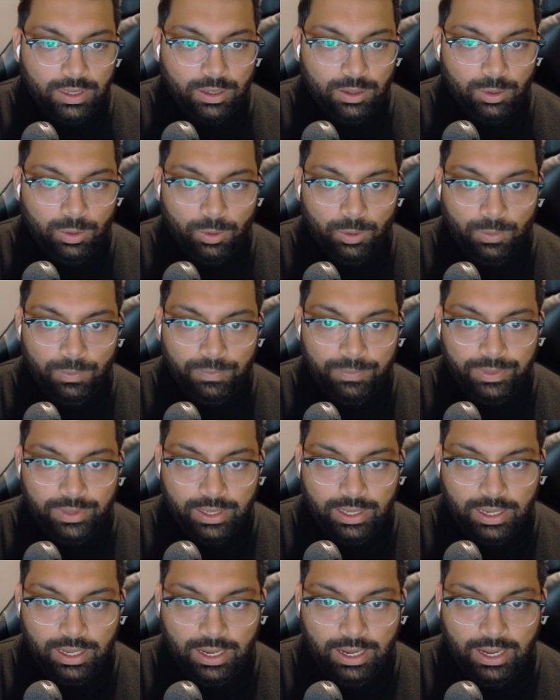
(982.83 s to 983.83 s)
Cool.
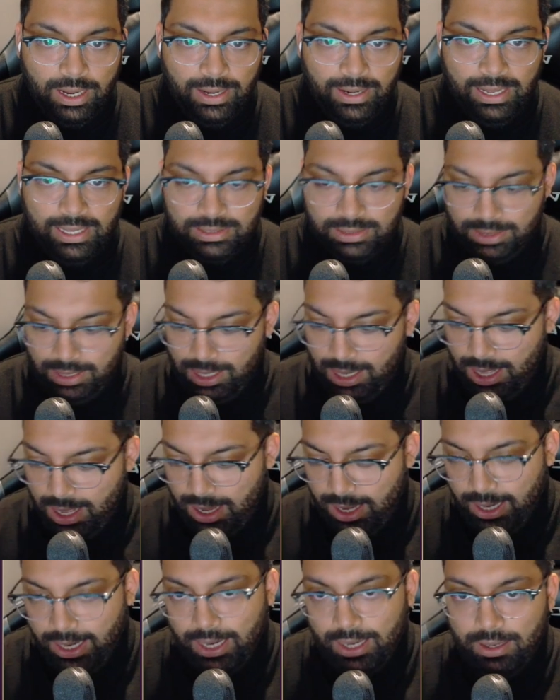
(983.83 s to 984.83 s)
And that's a
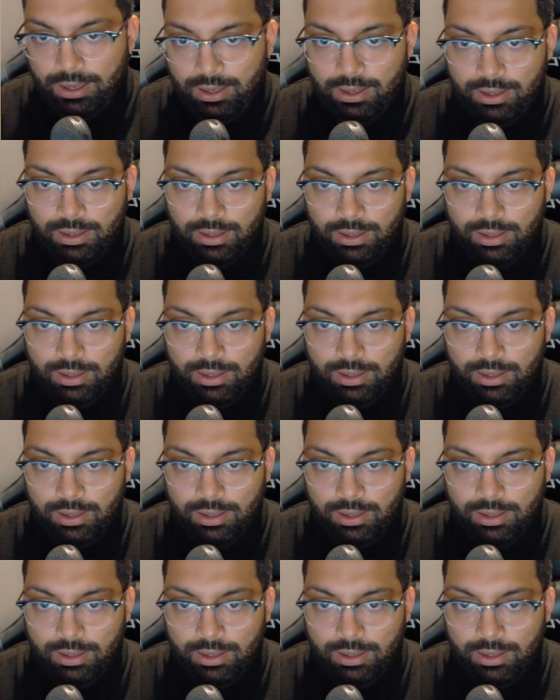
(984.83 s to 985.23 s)
line.